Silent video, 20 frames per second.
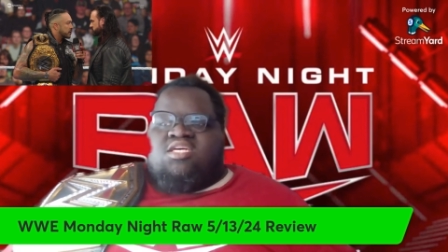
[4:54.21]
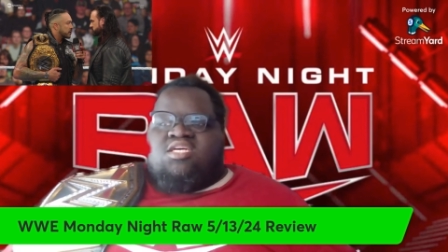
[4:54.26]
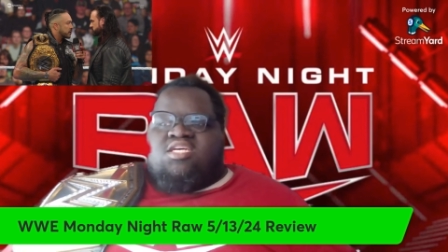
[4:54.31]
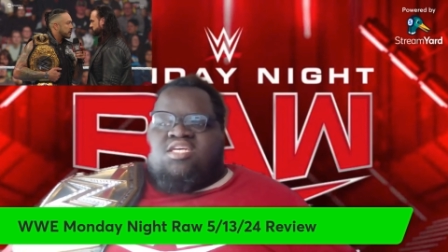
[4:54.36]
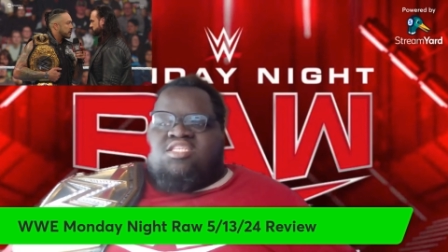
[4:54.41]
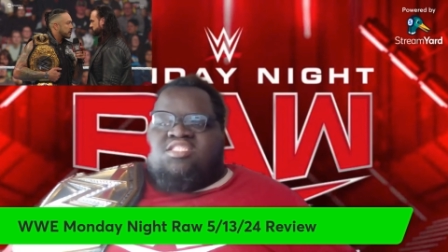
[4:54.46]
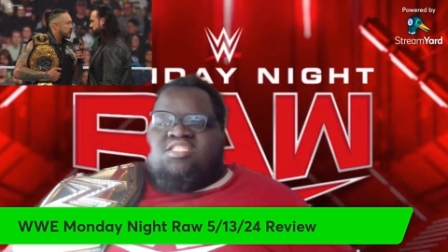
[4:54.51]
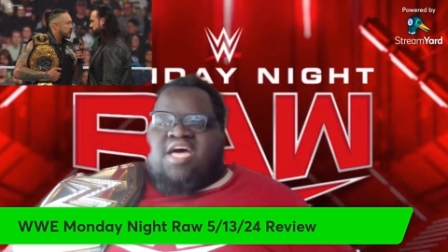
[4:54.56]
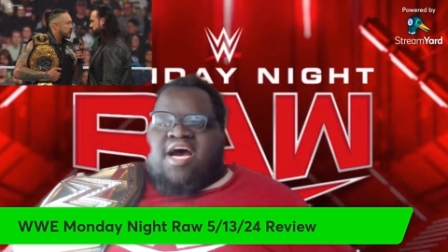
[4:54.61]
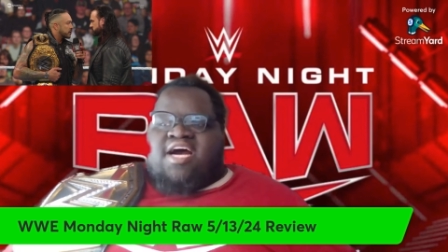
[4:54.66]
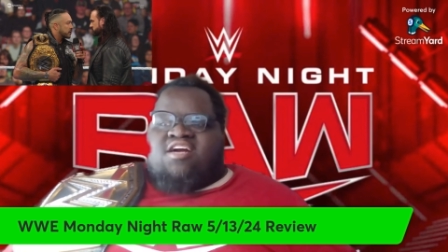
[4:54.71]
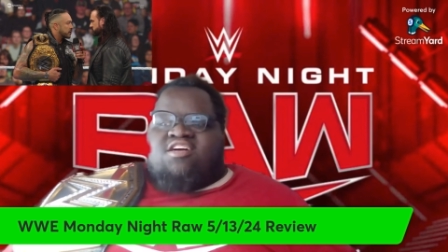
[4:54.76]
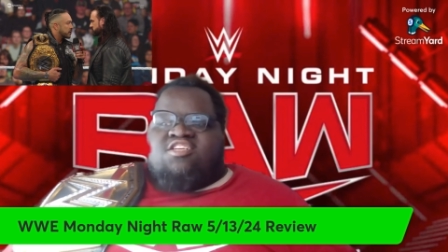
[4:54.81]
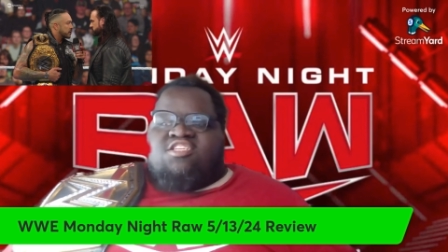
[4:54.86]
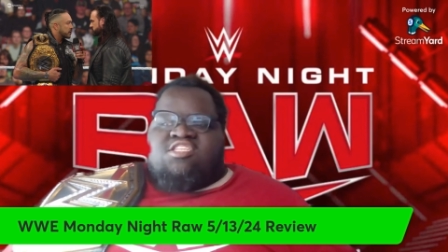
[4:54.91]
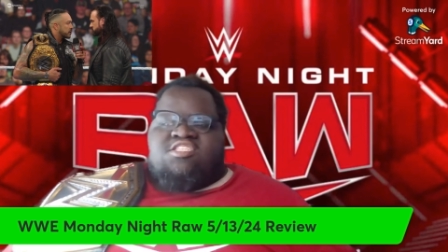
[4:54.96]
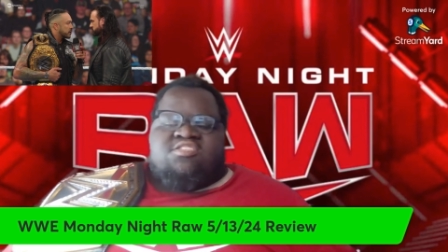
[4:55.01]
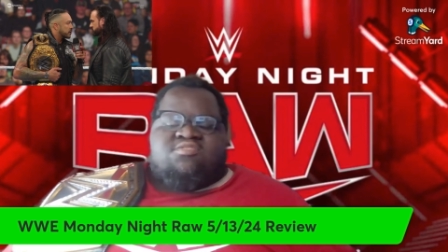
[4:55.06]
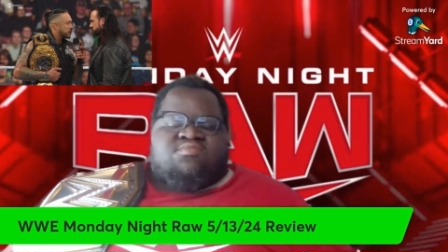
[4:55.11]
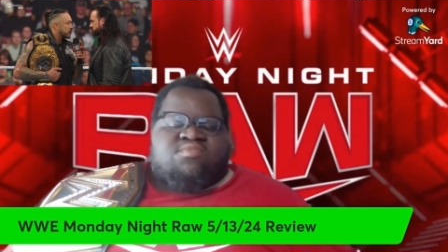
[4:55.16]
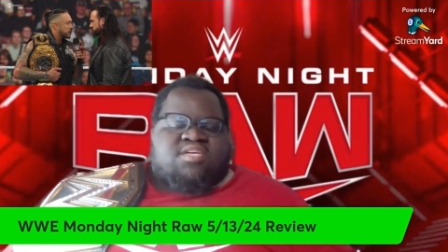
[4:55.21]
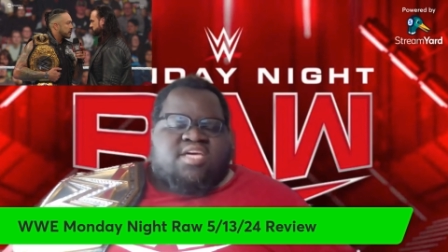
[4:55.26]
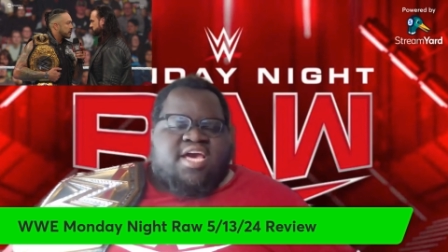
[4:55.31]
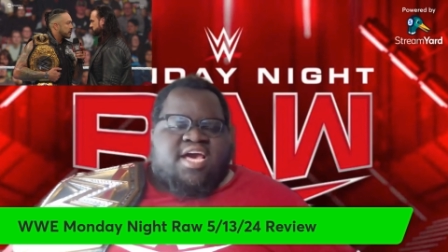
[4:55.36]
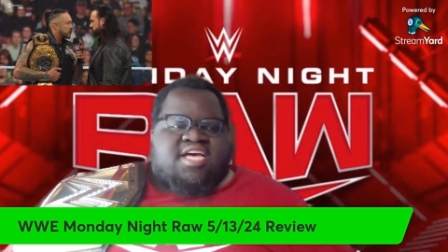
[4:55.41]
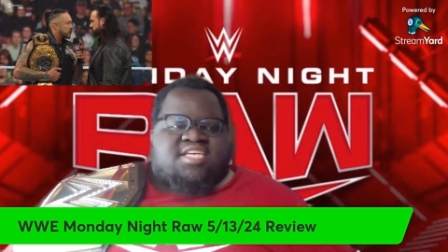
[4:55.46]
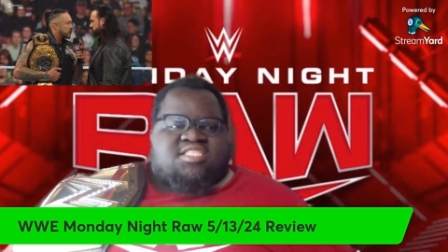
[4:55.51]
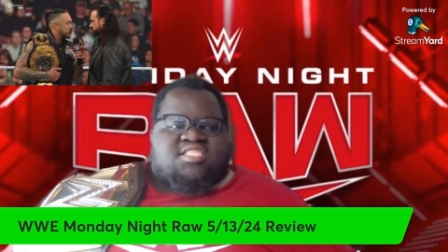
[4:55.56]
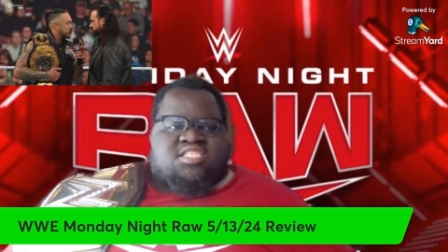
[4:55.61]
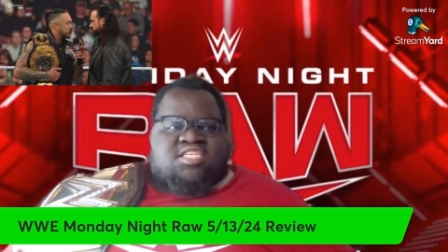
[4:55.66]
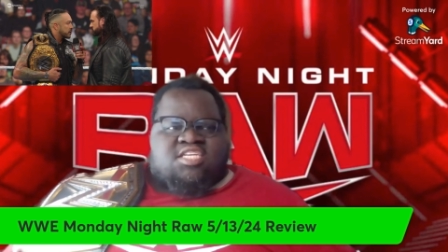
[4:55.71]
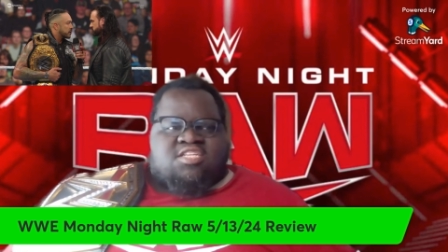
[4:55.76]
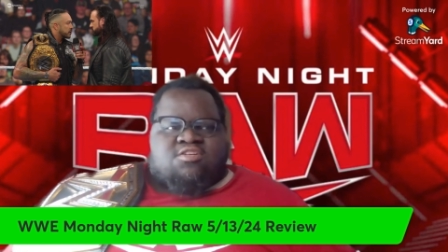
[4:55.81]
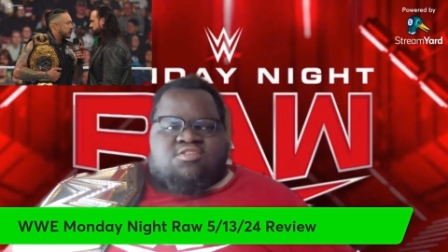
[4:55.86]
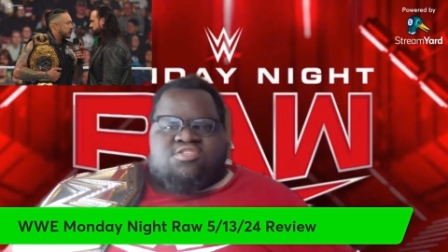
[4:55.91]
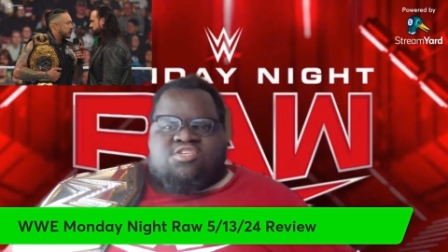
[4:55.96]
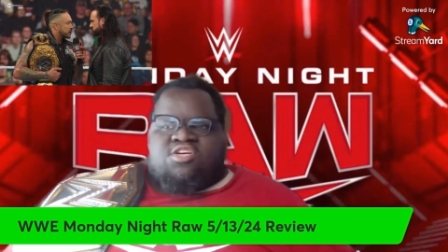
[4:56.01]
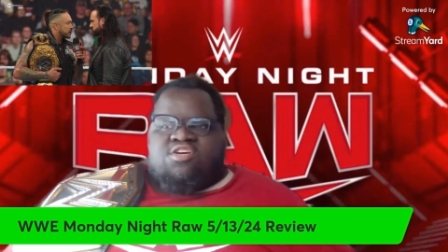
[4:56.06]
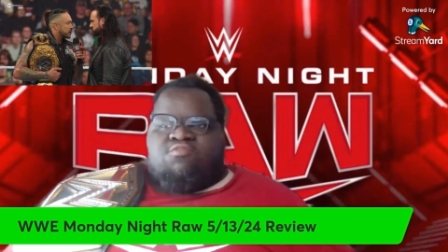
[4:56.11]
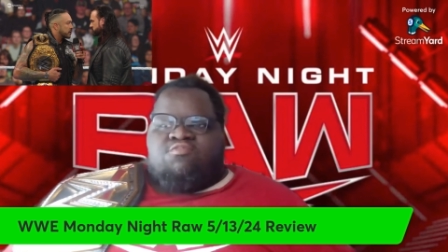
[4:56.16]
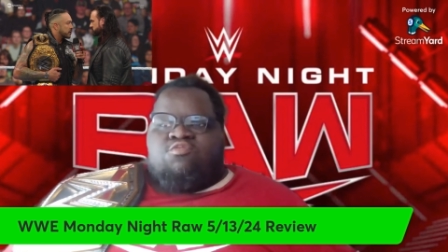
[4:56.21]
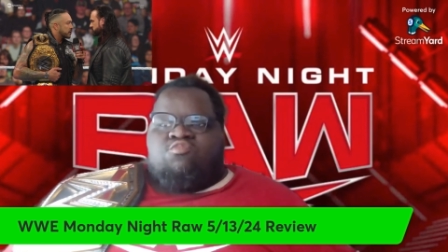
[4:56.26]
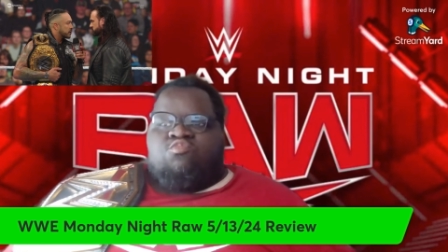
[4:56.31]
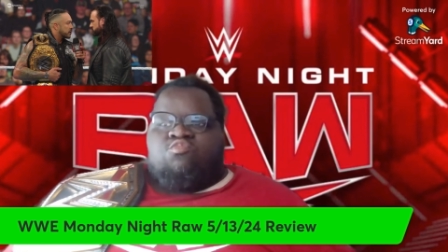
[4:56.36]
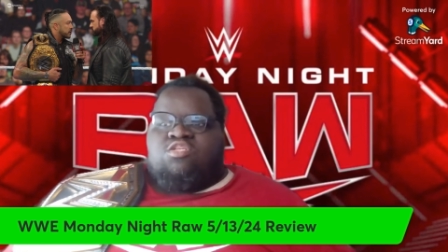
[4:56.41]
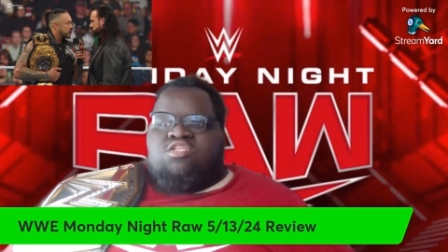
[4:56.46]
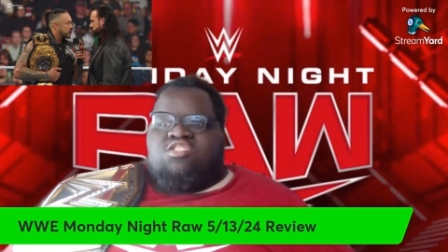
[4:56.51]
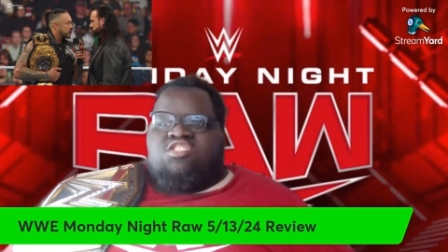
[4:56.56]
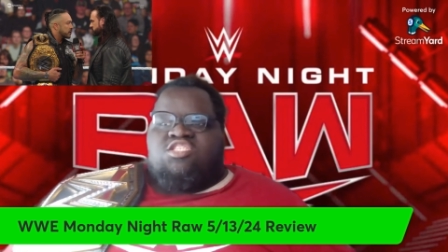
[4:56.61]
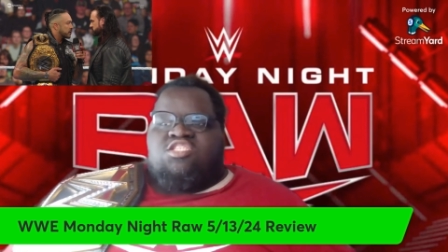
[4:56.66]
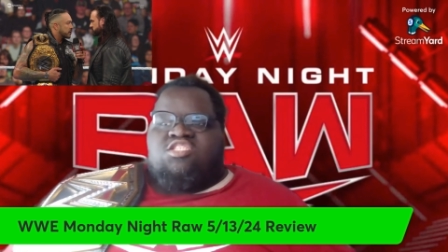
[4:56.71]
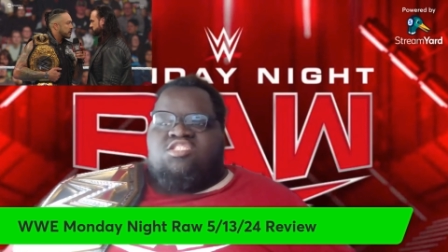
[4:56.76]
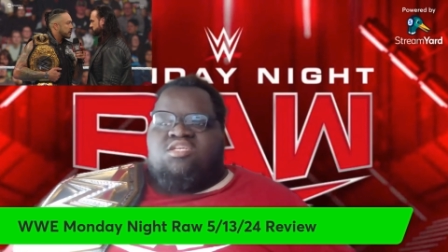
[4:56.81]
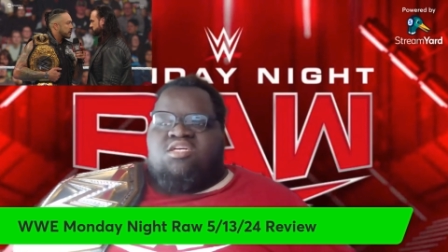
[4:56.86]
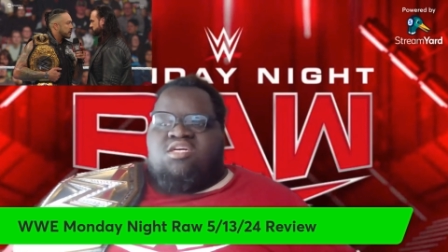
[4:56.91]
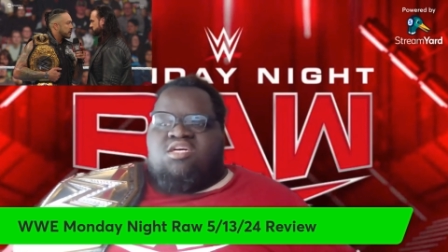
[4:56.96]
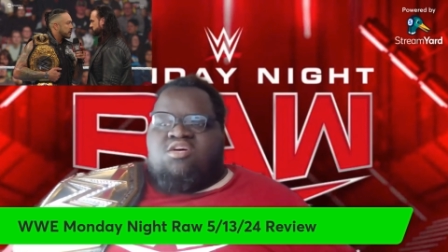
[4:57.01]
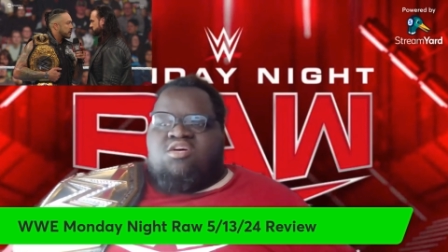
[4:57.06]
He said, "I couldn't even cash it in on you if you would have just